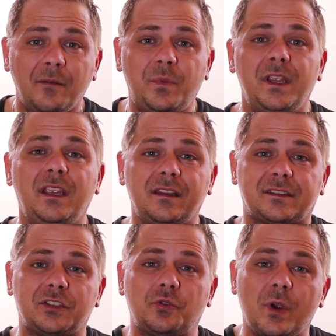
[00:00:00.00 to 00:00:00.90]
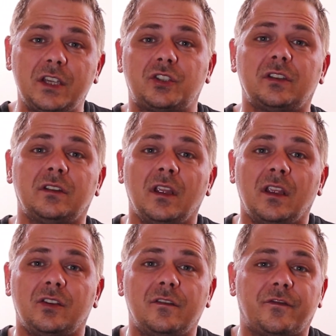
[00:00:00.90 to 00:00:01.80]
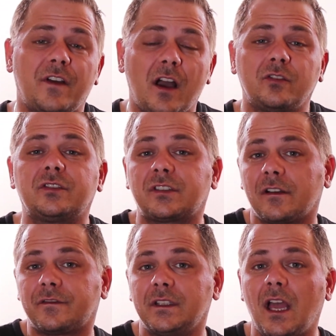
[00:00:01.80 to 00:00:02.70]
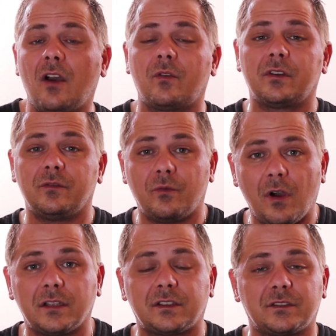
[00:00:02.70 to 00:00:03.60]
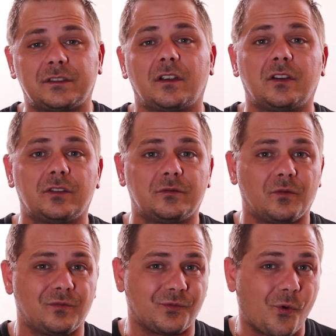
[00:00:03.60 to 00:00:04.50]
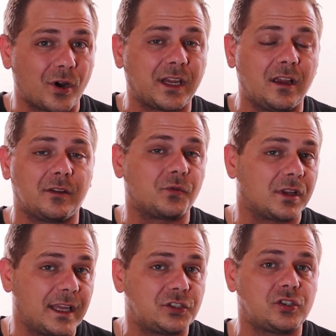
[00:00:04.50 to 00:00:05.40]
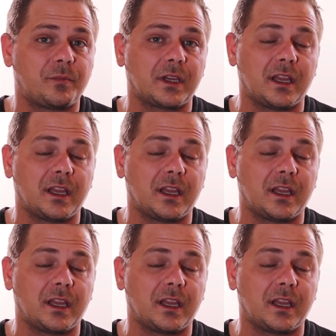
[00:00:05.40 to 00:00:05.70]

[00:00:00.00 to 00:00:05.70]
And being in a situation you found yourself now where you want to start working on the relationship